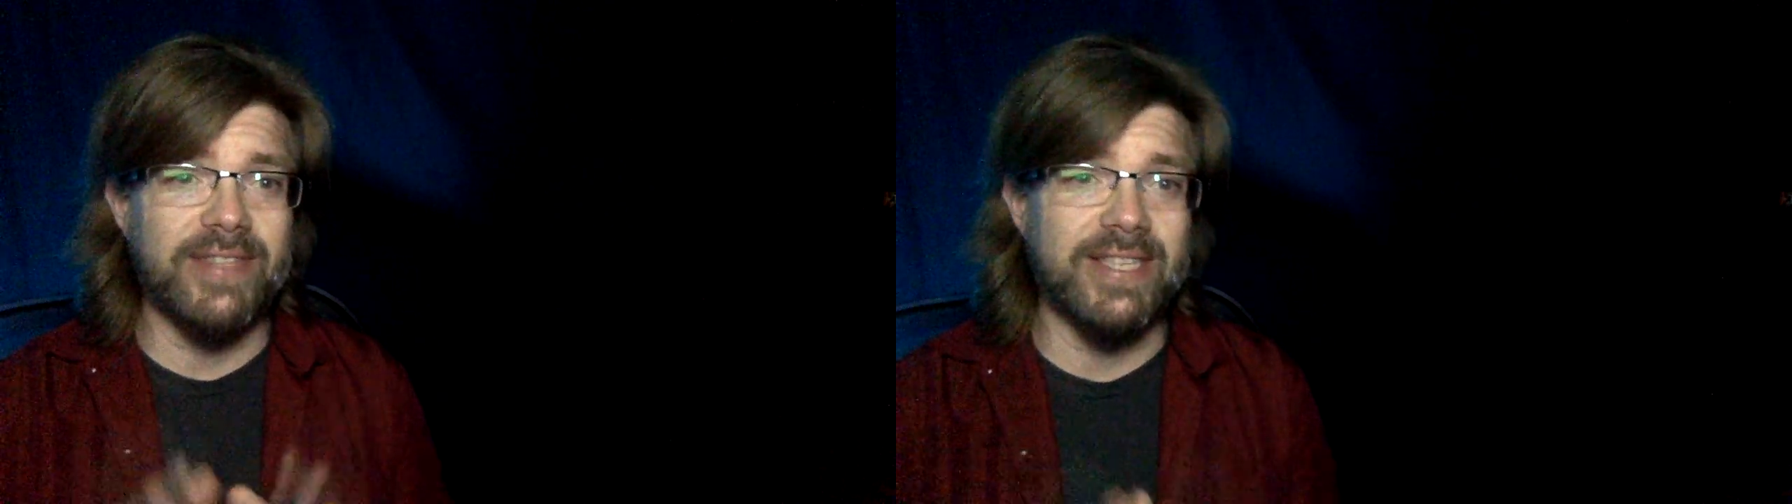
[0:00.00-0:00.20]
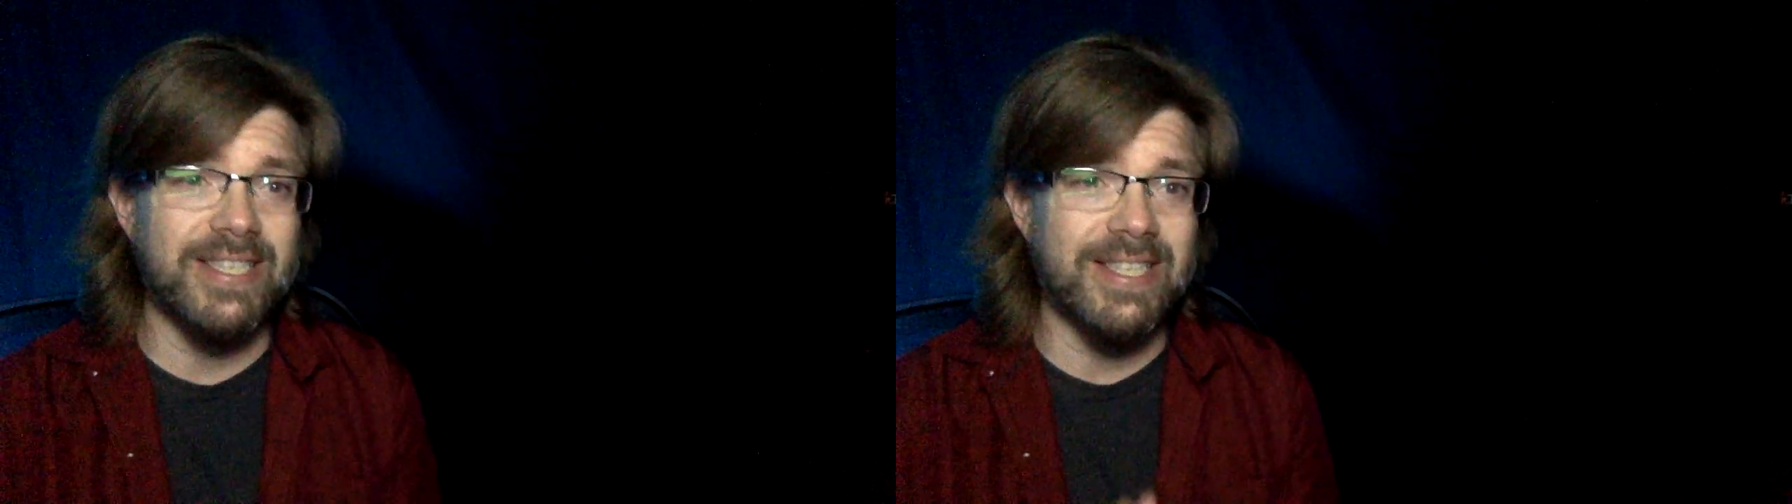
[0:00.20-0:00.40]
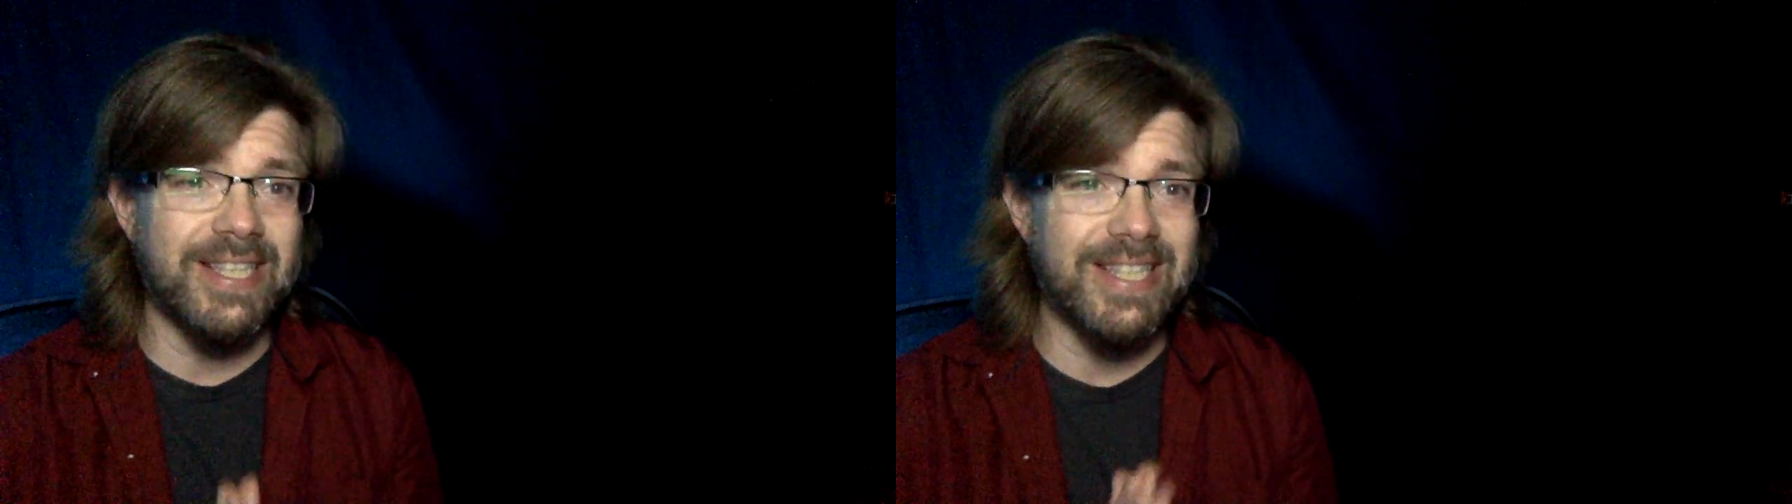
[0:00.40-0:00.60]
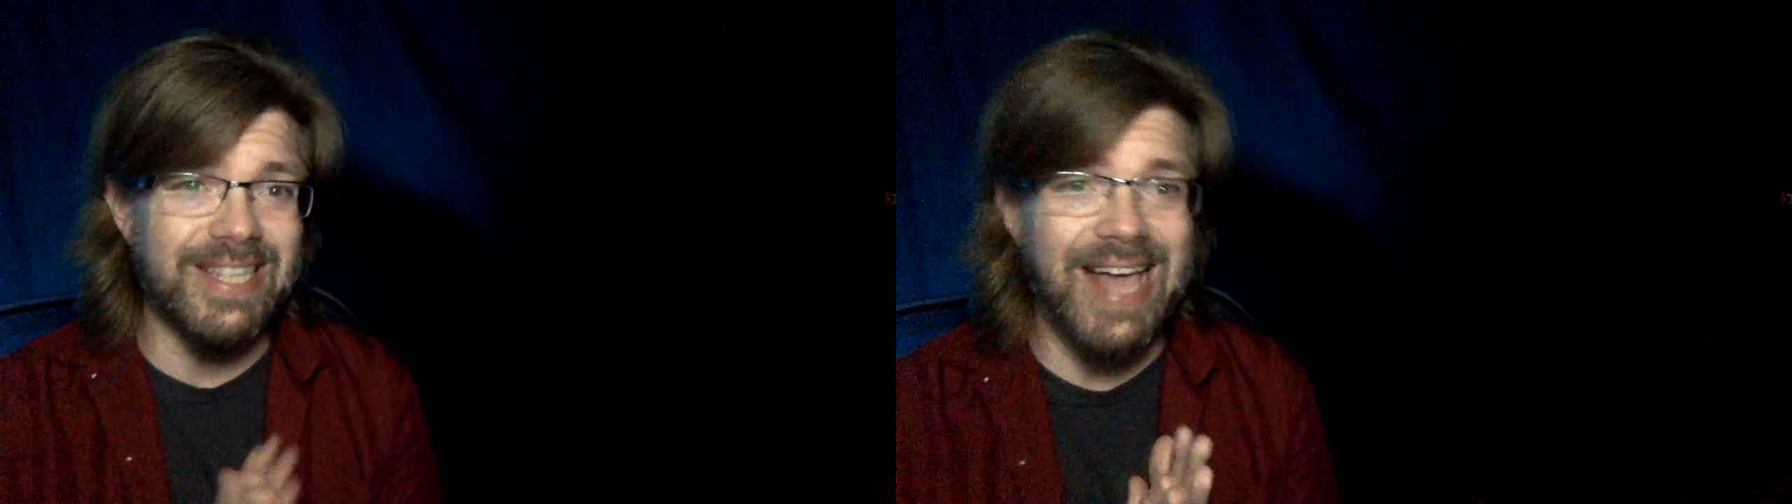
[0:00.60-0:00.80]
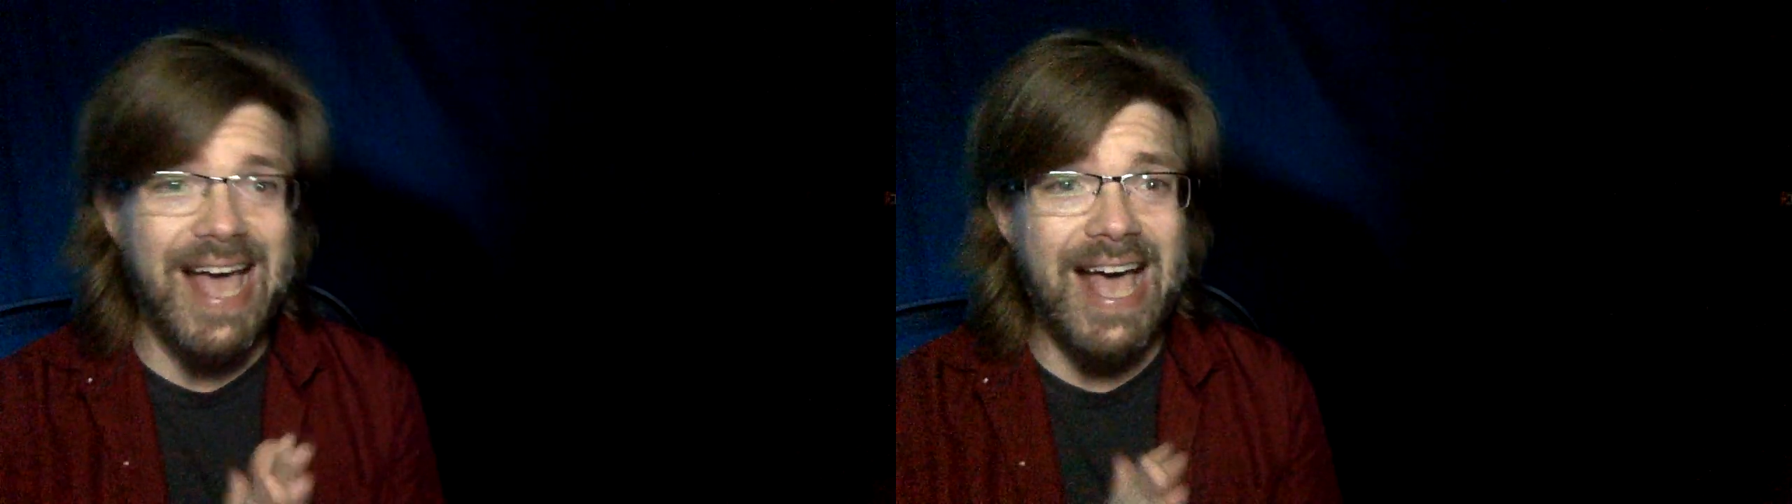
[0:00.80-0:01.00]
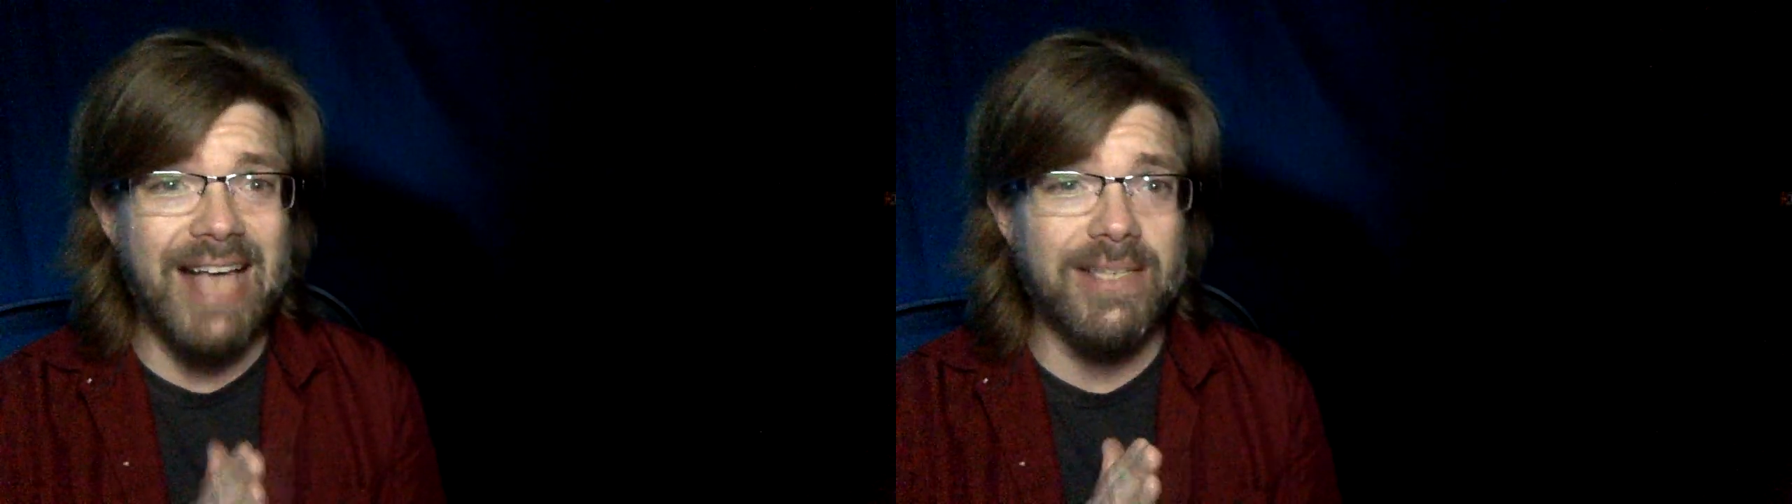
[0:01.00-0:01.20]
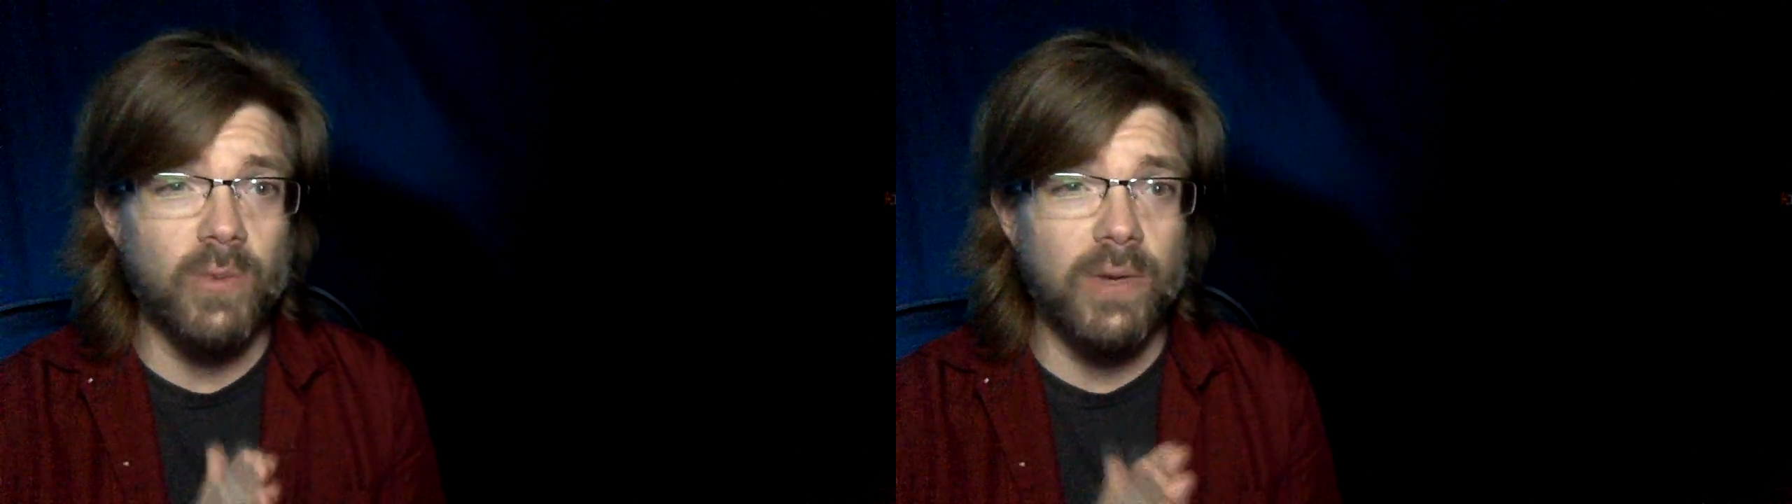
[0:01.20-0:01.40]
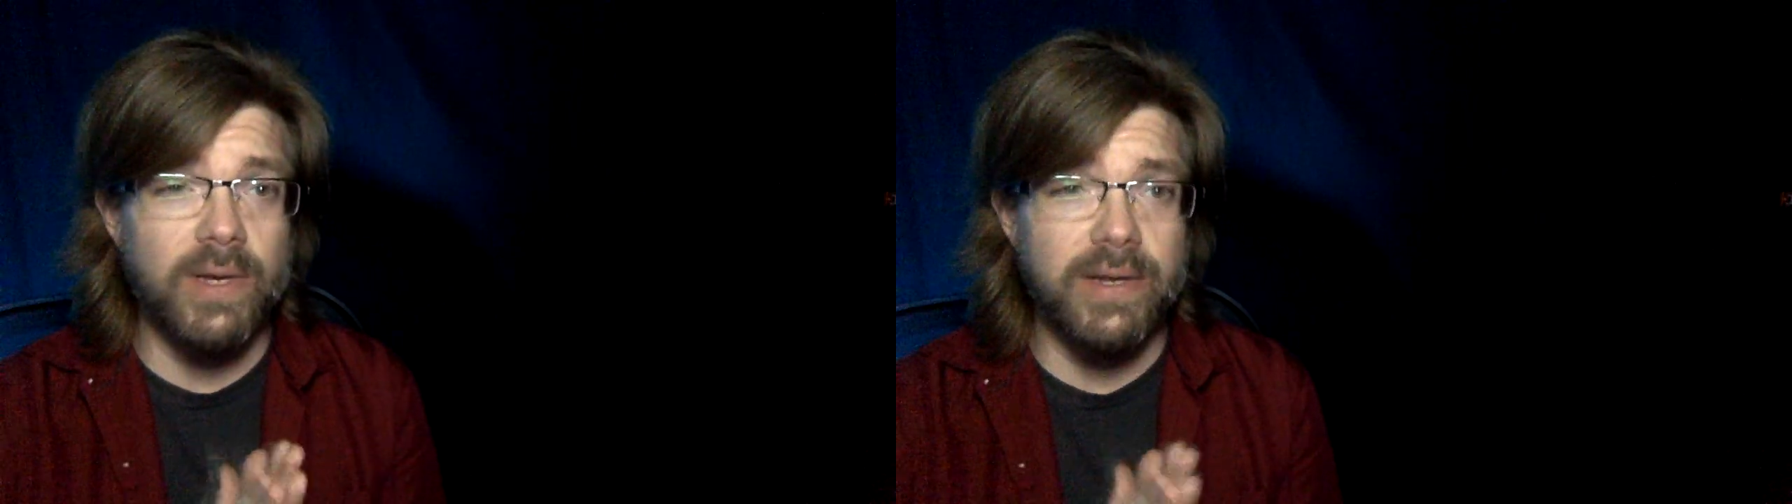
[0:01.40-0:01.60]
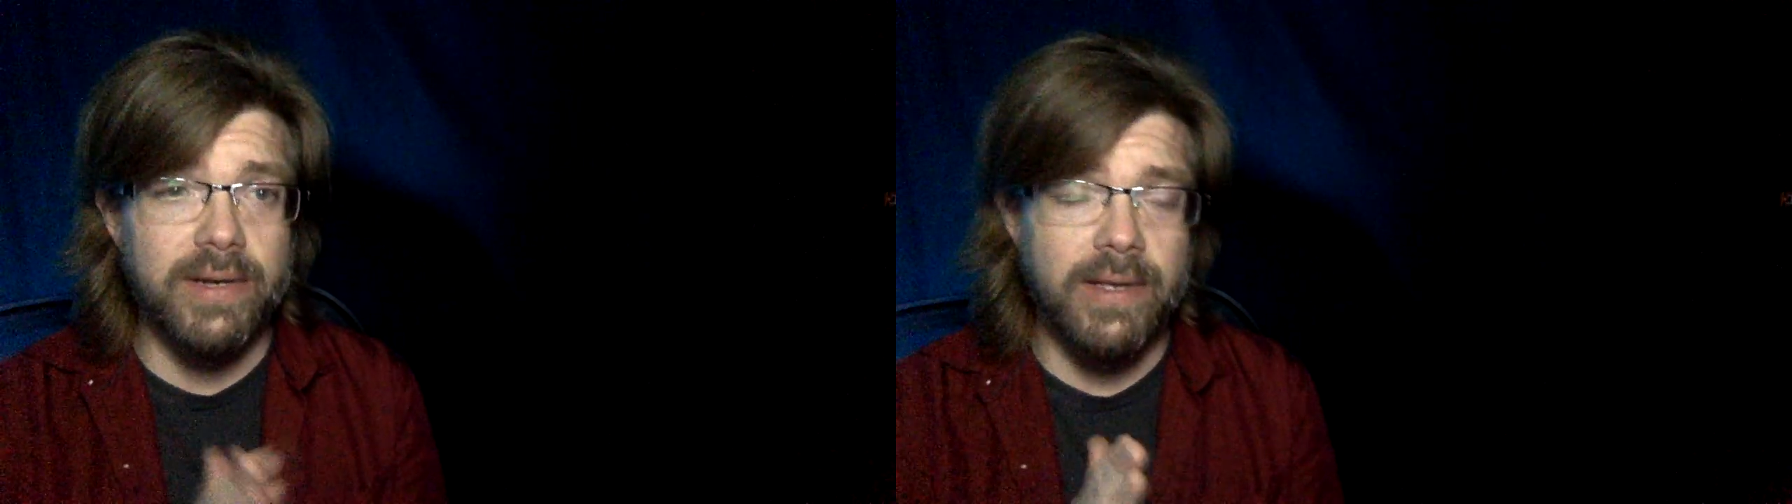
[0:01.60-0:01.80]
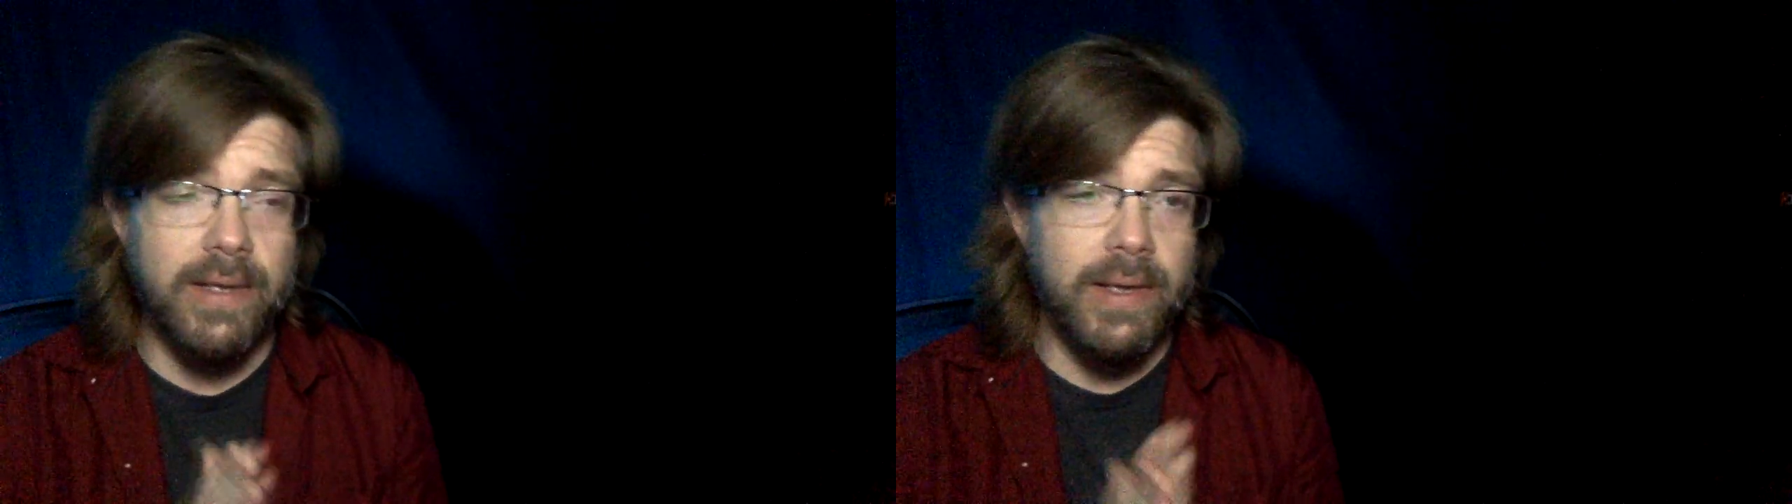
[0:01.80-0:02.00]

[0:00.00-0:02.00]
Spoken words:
This is the last one